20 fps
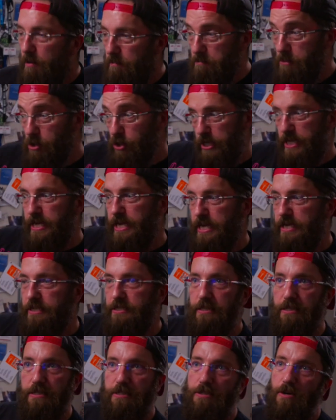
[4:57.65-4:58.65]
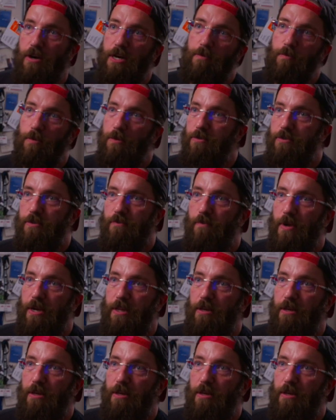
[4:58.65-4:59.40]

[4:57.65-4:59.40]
looking into the sidewalls of one